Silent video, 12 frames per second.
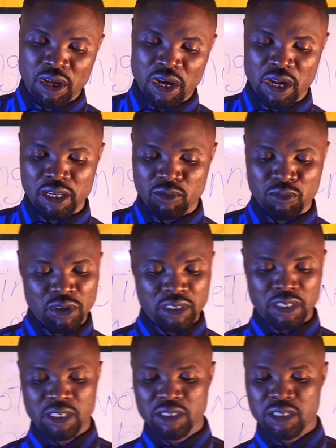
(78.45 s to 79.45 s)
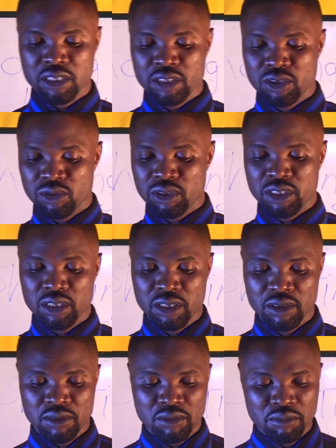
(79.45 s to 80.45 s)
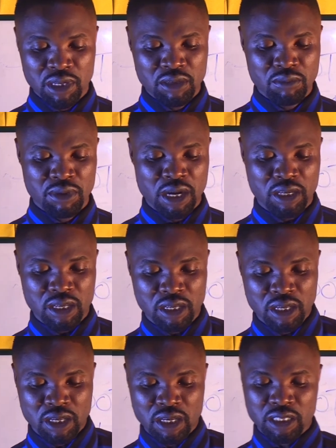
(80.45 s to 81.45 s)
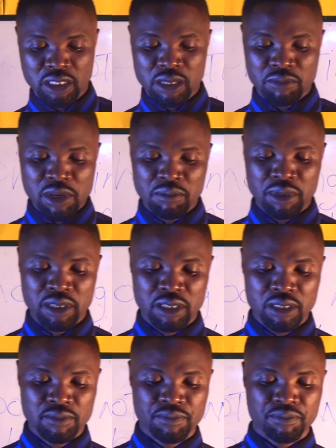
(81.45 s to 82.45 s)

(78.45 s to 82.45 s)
And what is shooting menu bank? It simply means